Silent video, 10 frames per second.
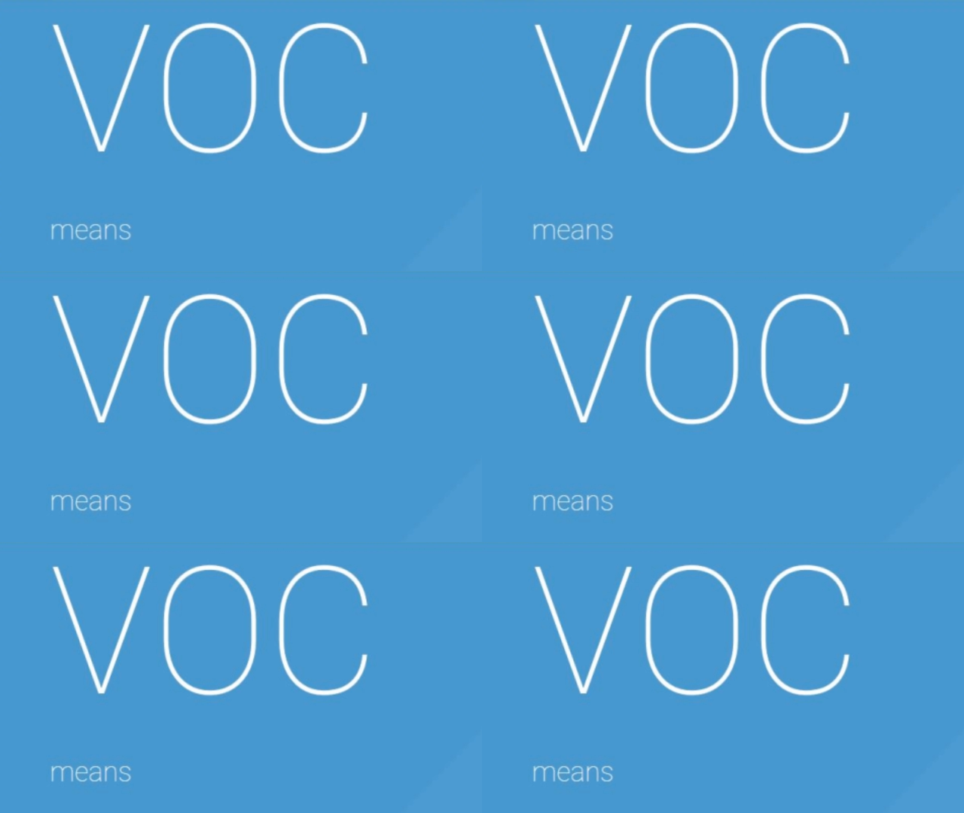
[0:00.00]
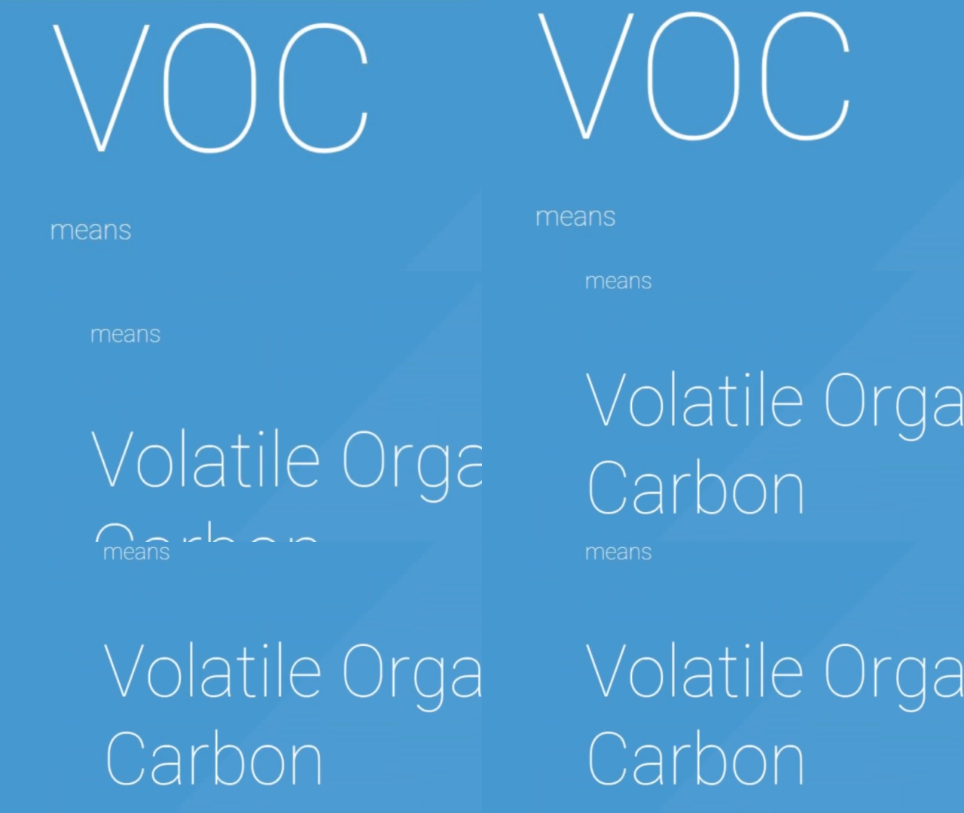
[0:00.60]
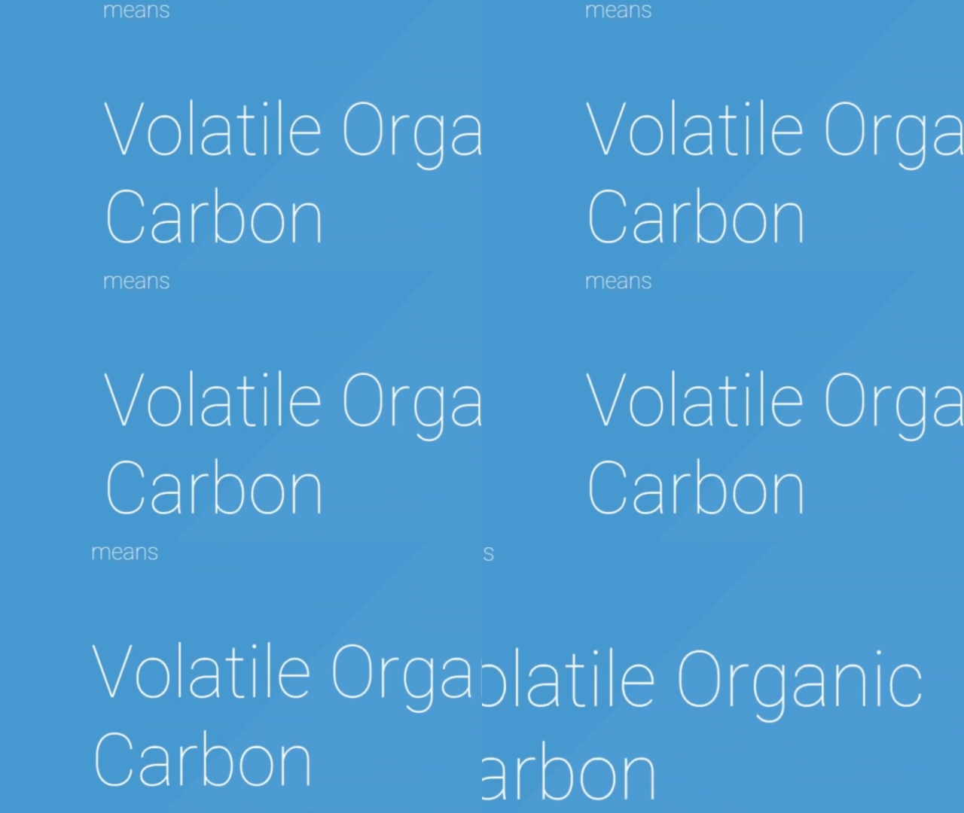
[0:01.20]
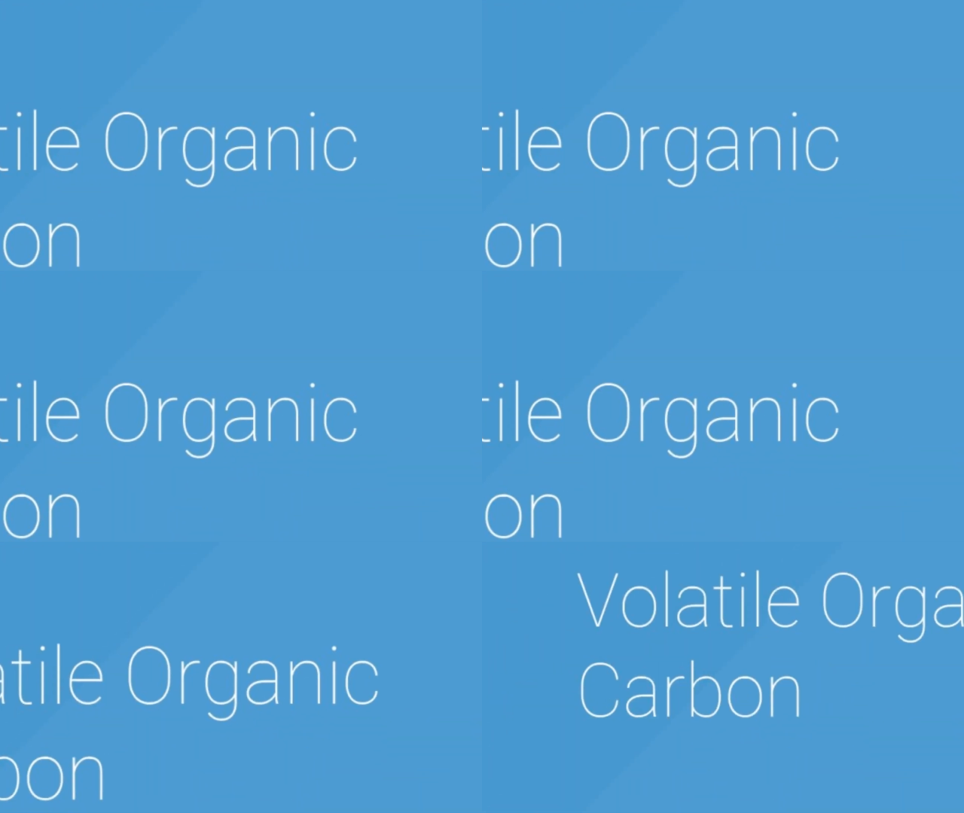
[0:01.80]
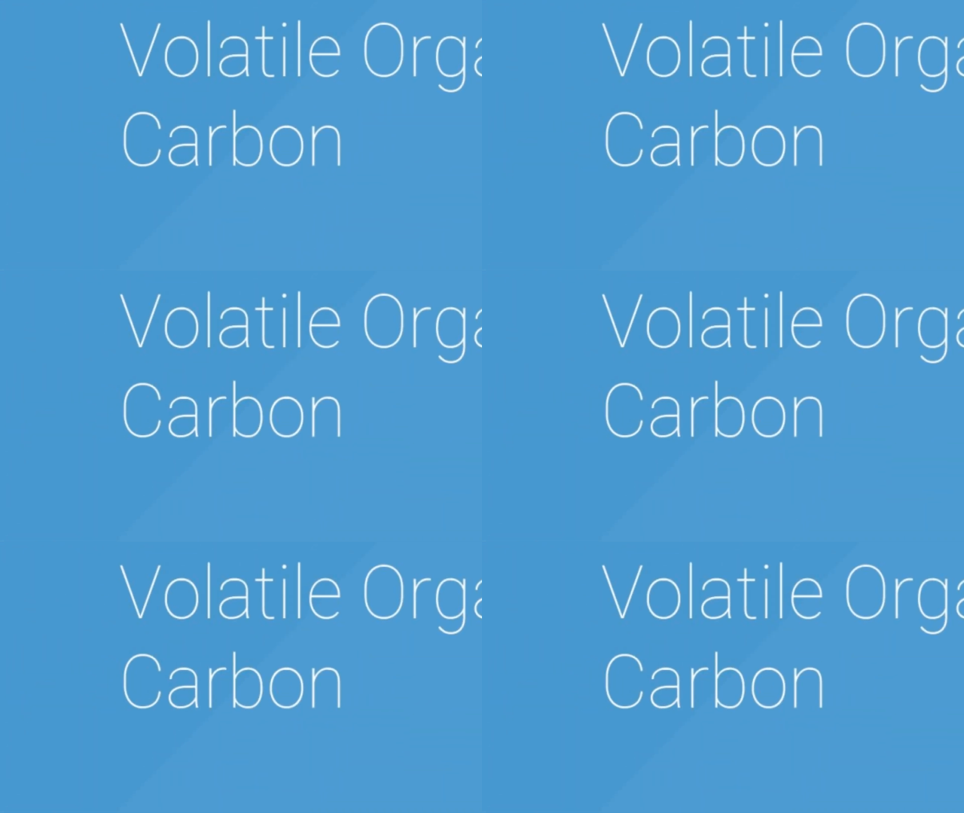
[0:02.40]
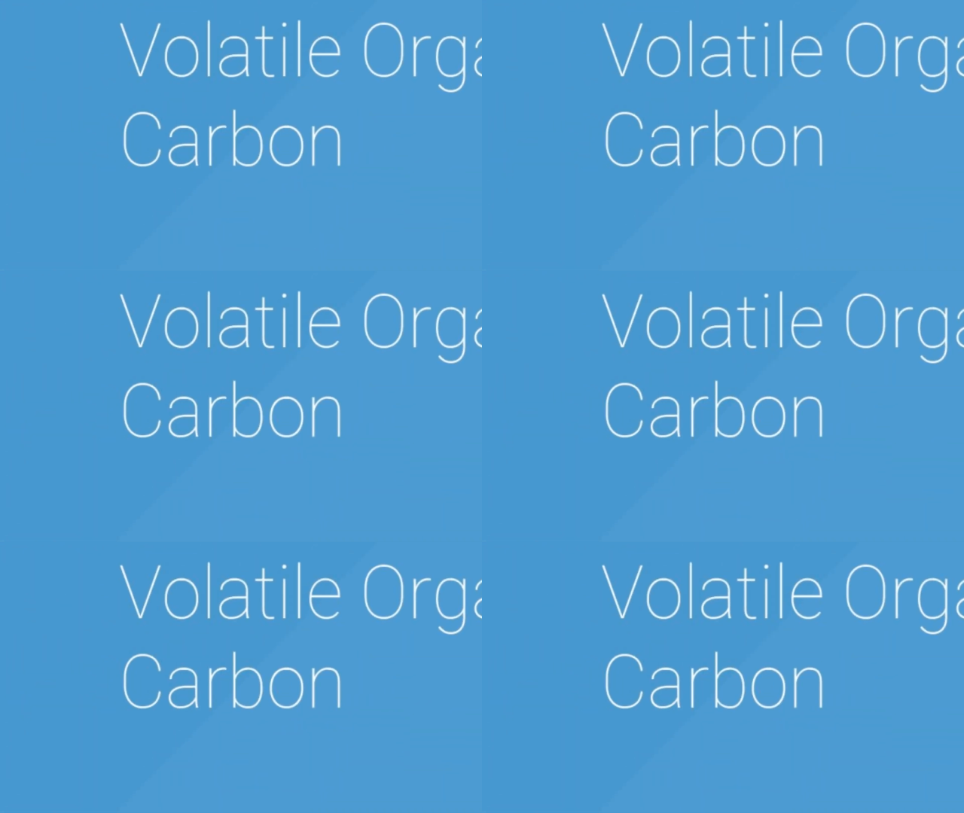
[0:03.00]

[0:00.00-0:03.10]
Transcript: (no speaker visible)